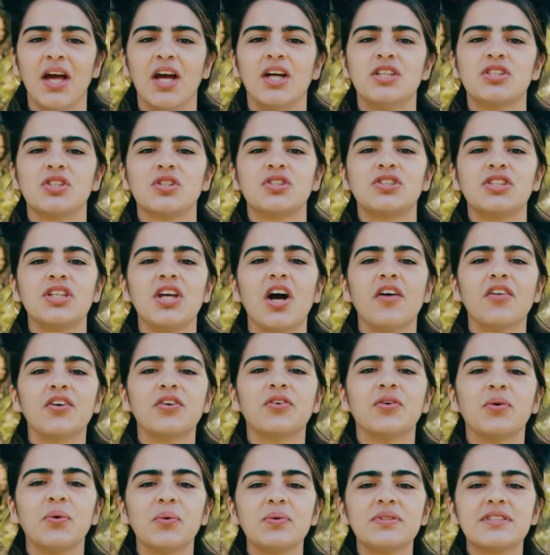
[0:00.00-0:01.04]
To see other
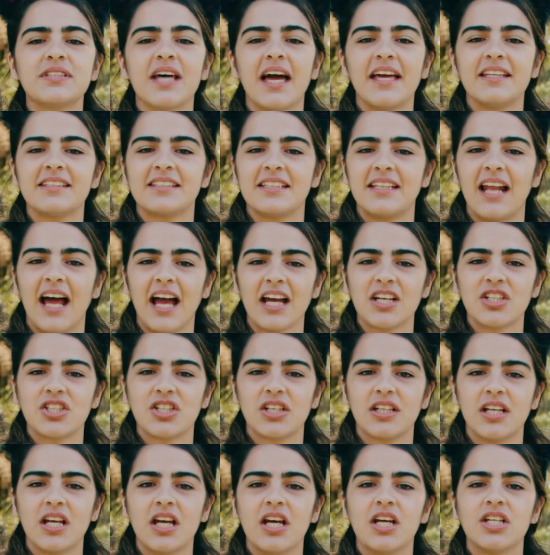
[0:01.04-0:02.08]
cool science in
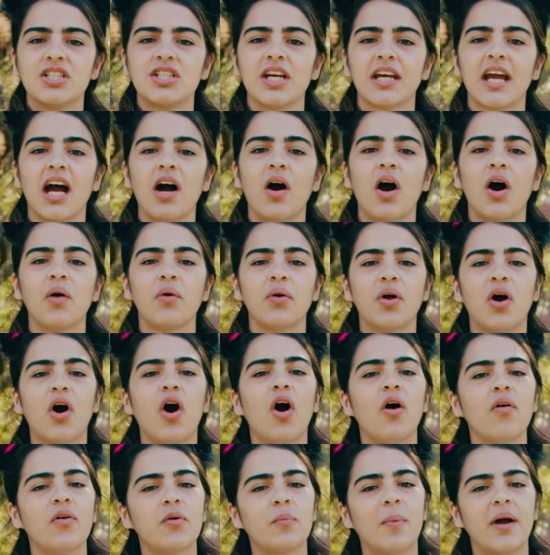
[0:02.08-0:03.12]
action, check out our
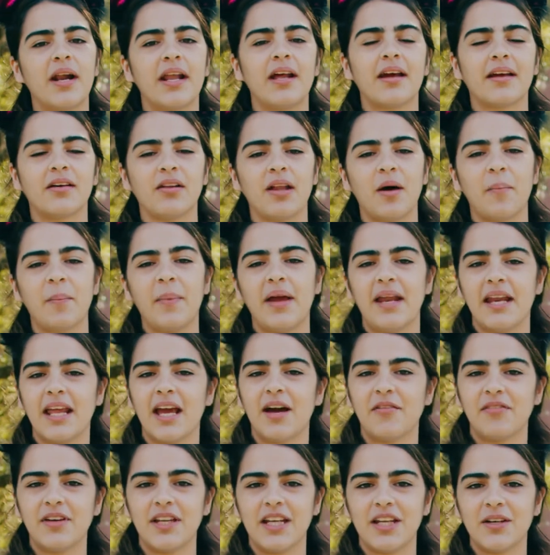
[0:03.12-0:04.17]
other Molecular Mania
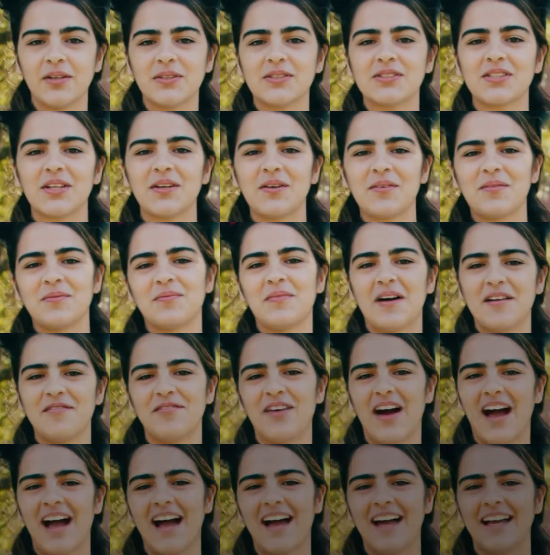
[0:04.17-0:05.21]
videos.
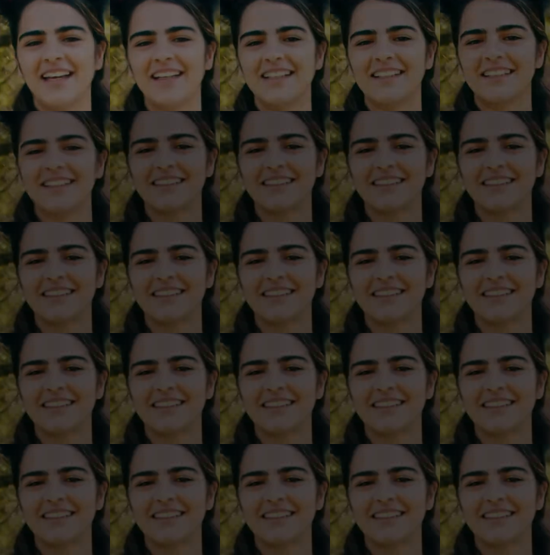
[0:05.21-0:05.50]
Bye-bye.